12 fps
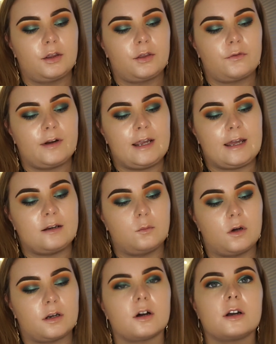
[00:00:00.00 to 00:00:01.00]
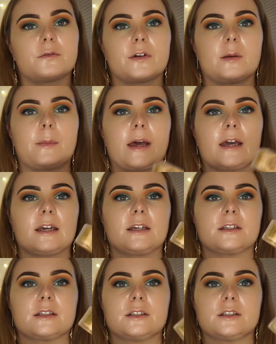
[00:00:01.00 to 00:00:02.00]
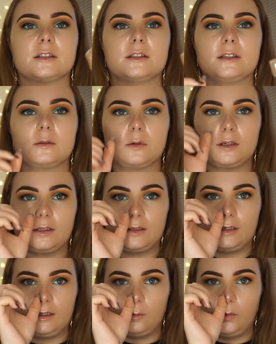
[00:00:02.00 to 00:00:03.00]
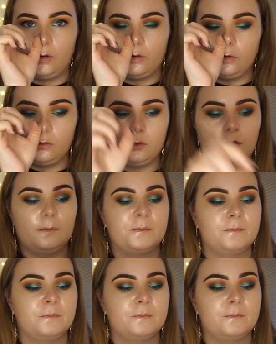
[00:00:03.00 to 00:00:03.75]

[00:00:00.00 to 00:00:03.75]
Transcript: 3N1 Ivory Beige, and it's just this one in the little bottle.